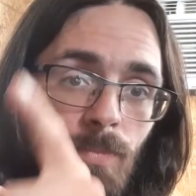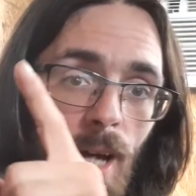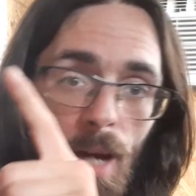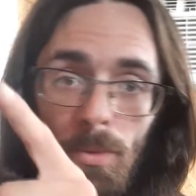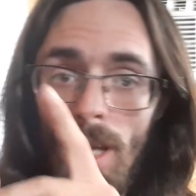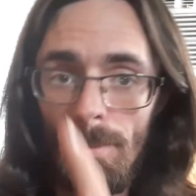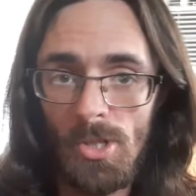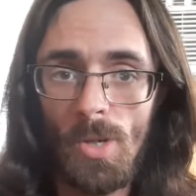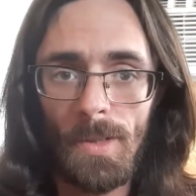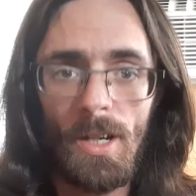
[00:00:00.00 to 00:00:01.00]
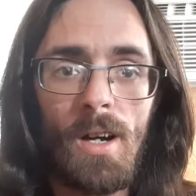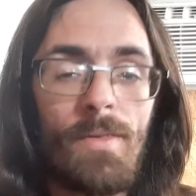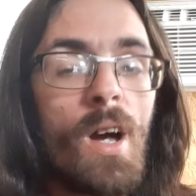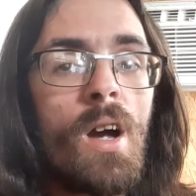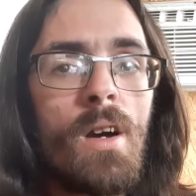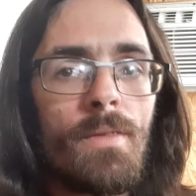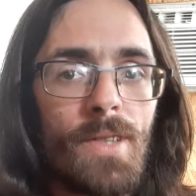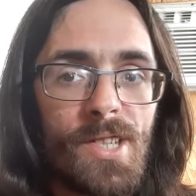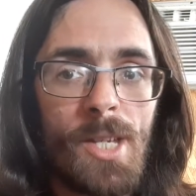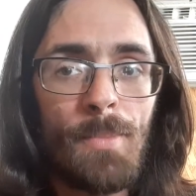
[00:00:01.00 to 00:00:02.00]
I will not be showing off for
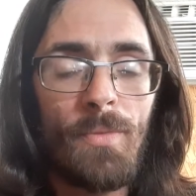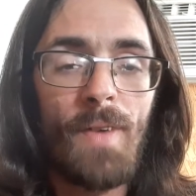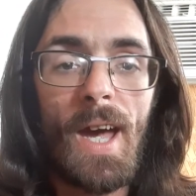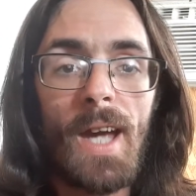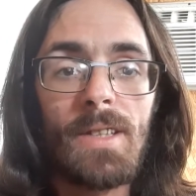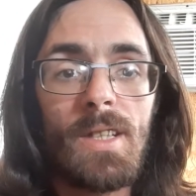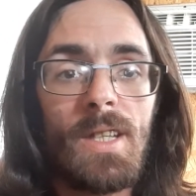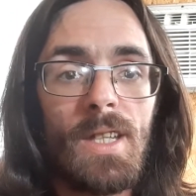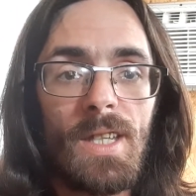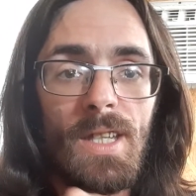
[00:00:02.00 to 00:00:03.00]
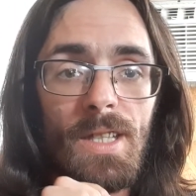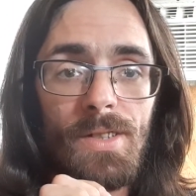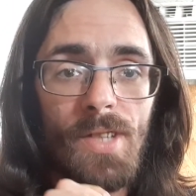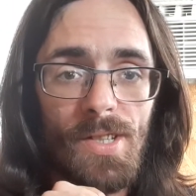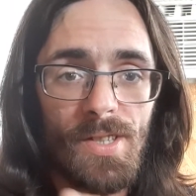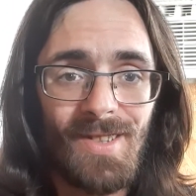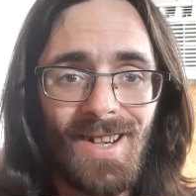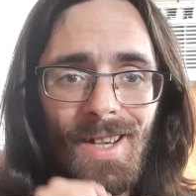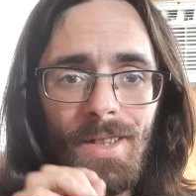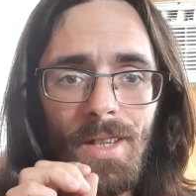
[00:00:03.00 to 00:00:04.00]
the simple fact it does
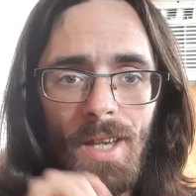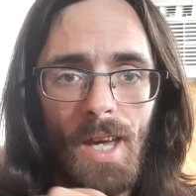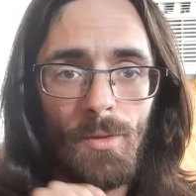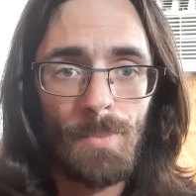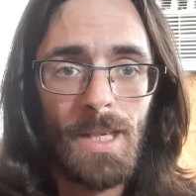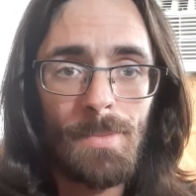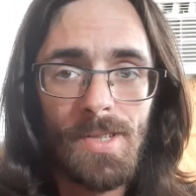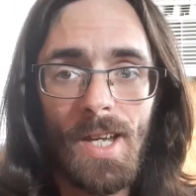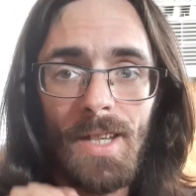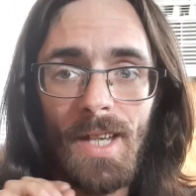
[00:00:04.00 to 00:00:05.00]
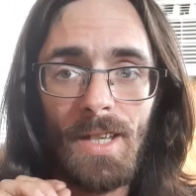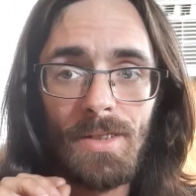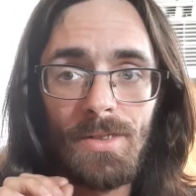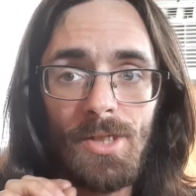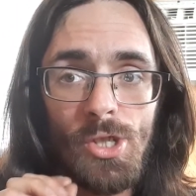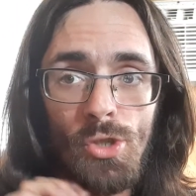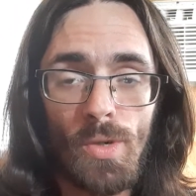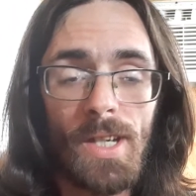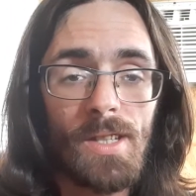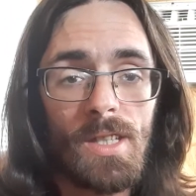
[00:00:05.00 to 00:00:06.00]
not have a peep sight and the
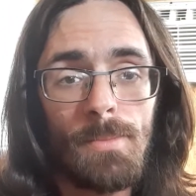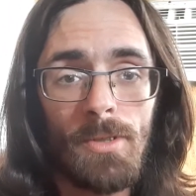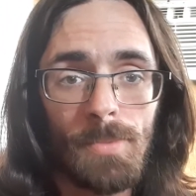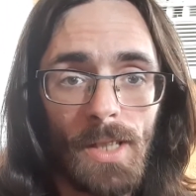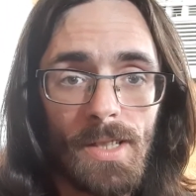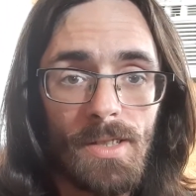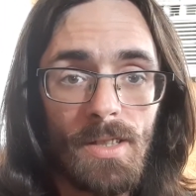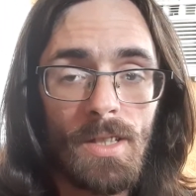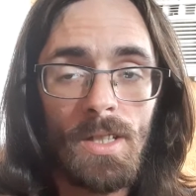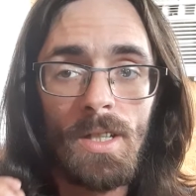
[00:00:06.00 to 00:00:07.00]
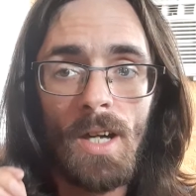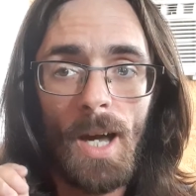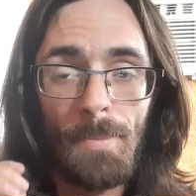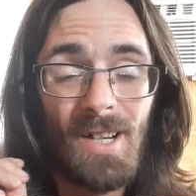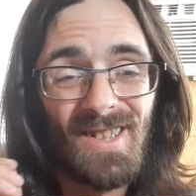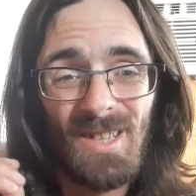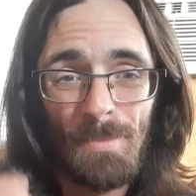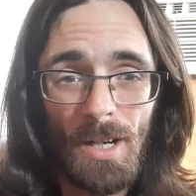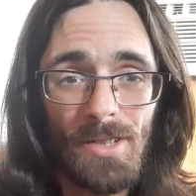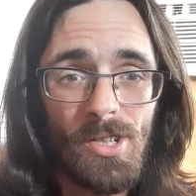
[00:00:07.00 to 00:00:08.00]
strings need to be replaced. I bought it at a
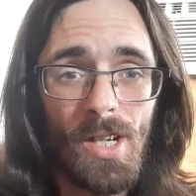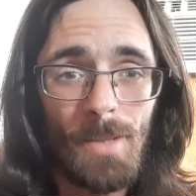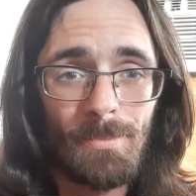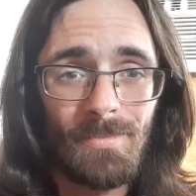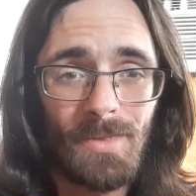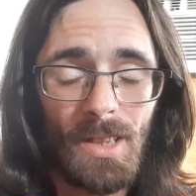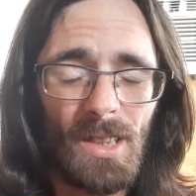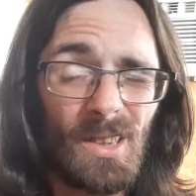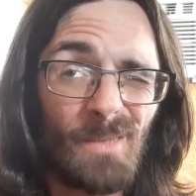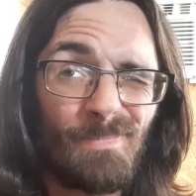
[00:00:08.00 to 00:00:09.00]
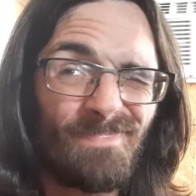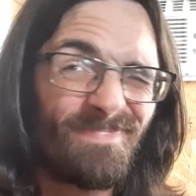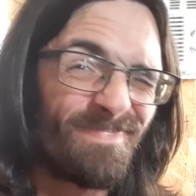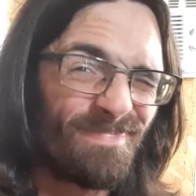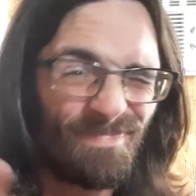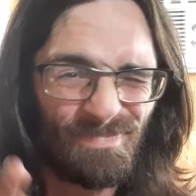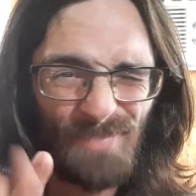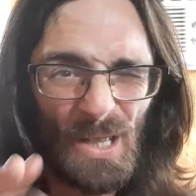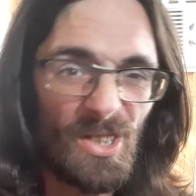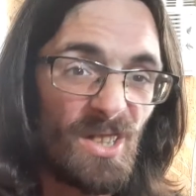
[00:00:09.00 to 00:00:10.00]
pawn shop about
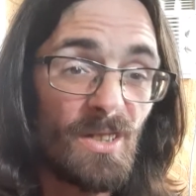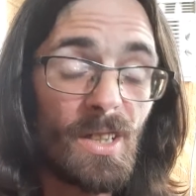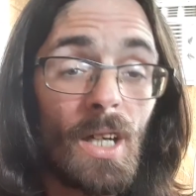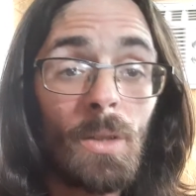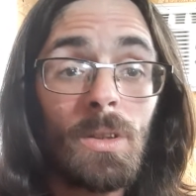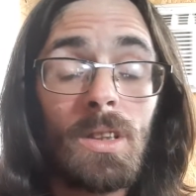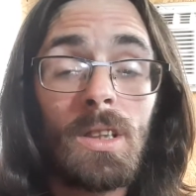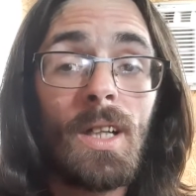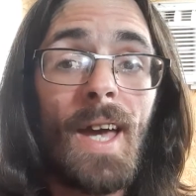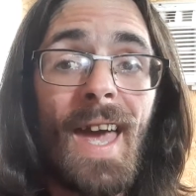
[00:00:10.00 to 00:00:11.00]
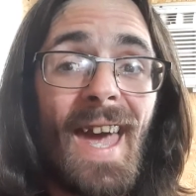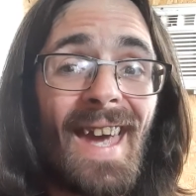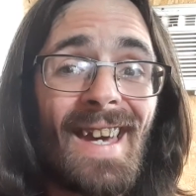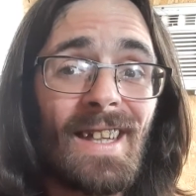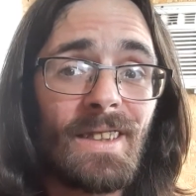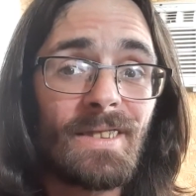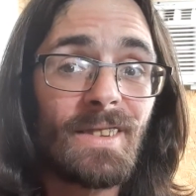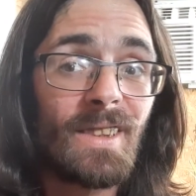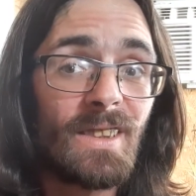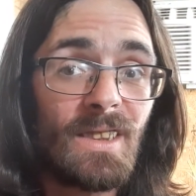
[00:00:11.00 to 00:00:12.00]
a year ago, and
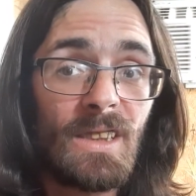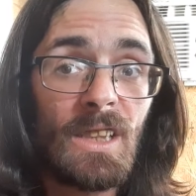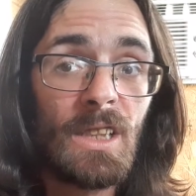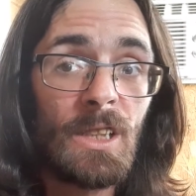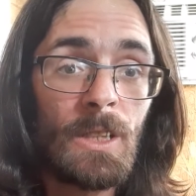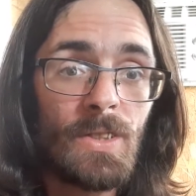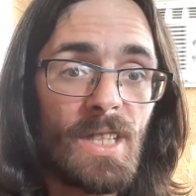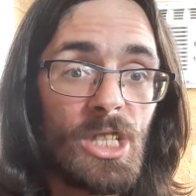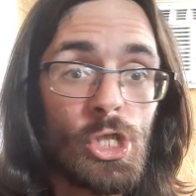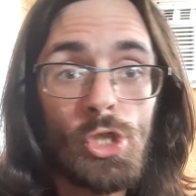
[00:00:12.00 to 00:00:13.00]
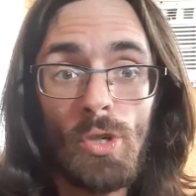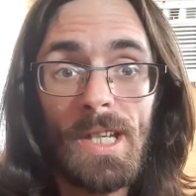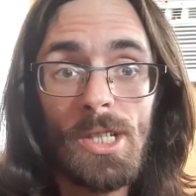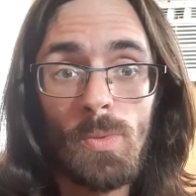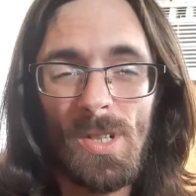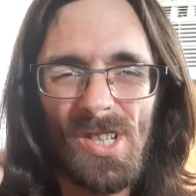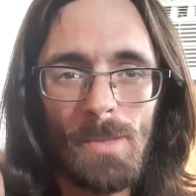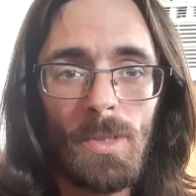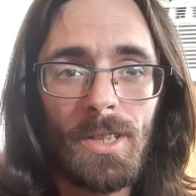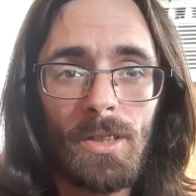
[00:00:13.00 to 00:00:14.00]
the strings were
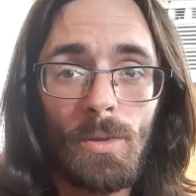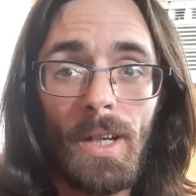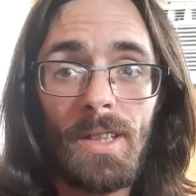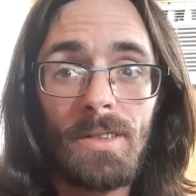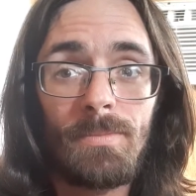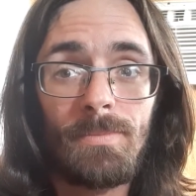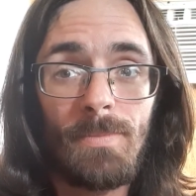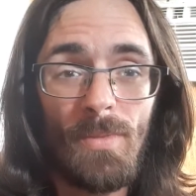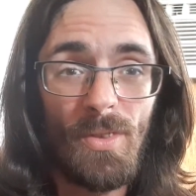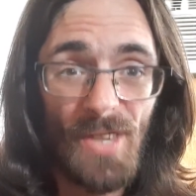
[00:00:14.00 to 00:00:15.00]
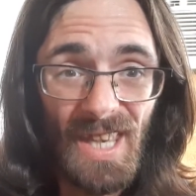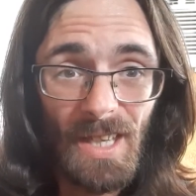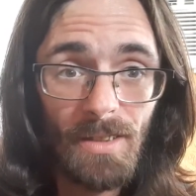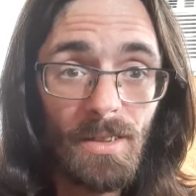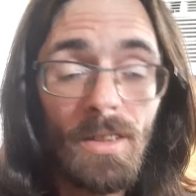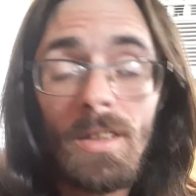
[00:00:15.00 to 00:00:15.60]
somewhat degraded then,